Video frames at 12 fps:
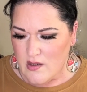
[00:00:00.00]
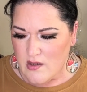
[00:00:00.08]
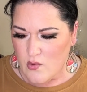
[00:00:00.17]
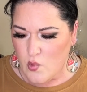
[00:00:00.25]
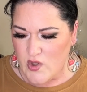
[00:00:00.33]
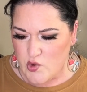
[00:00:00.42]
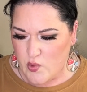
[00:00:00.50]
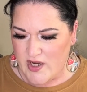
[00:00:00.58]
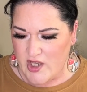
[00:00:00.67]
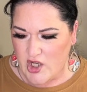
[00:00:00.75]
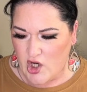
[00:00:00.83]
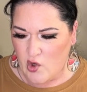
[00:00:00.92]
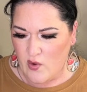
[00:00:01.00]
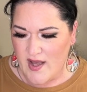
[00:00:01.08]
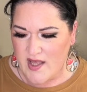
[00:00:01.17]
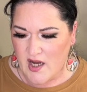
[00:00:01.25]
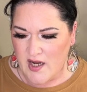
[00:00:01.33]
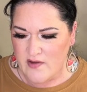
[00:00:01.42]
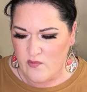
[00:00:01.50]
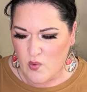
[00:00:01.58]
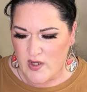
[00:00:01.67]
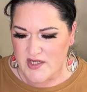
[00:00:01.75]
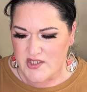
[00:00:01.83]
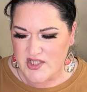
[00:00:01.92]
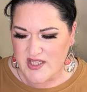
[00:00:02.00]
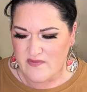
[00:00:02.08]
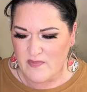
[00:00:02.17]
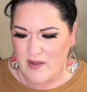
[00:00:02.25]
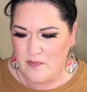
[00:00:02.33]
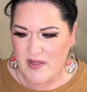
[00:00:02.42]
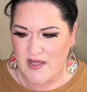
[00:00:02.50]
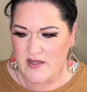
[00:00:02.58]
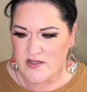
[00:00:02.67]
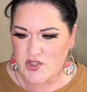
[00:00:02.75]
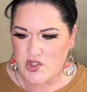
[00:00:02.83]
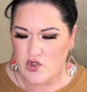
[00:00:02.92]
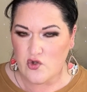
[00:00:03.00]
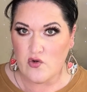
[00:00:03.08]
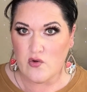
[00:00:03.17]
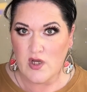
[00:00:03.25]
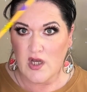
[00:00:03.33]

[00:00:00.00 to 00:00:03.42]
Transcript: which way to go. I kind of wanted to give my pit to